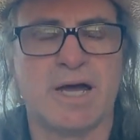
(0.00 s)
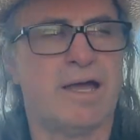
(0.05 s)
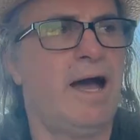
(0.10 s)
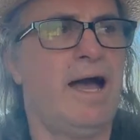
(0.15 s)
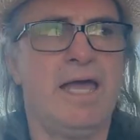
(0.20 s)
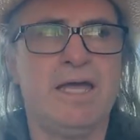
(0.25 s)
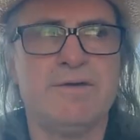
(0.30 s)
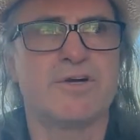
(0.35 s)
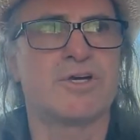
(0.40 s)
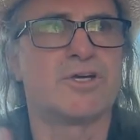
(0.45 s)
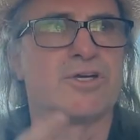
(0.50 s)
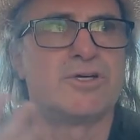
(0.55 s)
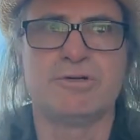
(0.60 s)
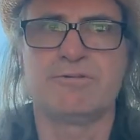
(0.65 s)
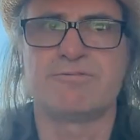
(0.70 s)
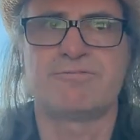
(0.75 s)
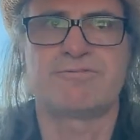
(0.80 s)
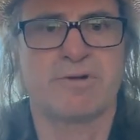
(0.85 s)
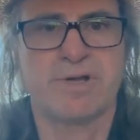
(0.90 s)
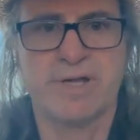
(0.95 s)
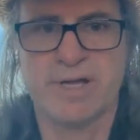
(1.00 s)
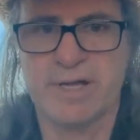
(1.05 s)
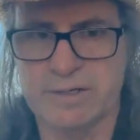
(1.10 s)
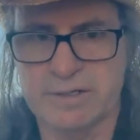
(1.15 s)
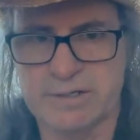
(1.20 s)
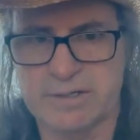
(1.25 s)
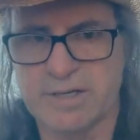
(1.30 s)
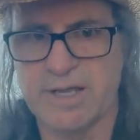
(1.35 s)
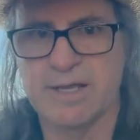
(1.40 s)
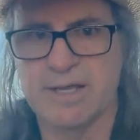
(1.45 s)
I have a good
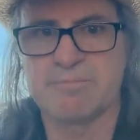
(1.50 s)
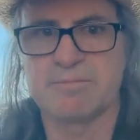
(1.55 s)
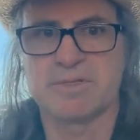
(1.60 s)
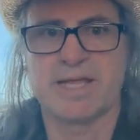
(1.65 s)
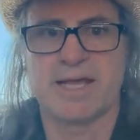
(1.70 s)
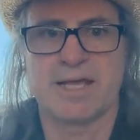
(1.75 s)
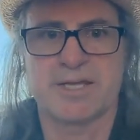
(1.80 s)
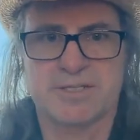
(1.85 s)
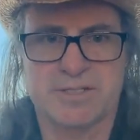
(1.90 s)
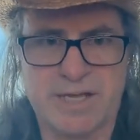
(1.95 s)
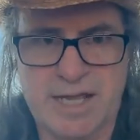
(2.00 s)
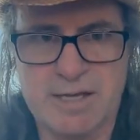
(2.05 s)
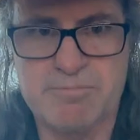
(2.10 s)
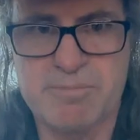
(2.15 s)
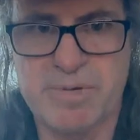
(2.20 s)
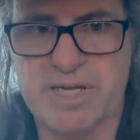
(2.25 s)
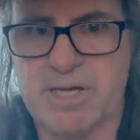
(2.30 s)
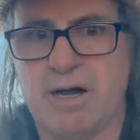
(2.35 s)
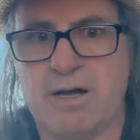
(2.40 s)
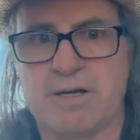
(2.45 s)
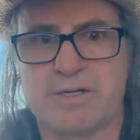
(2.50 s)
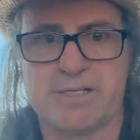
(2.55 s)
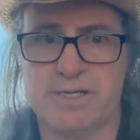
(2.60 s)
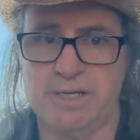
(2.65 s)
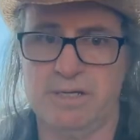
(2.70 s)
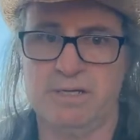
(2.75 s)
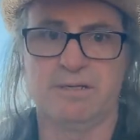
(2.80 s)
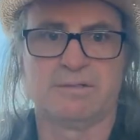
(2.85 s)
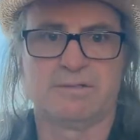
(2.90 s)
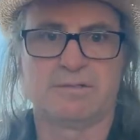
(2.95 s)
friend named last name
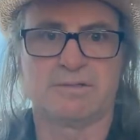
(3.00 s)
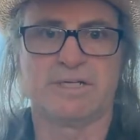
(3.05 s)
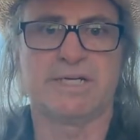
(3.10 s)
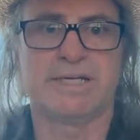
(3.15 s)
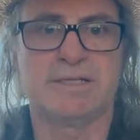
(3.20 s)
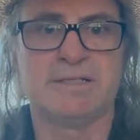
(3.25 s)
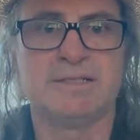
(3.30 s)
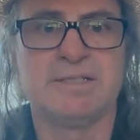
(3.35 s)
Bianchi, right?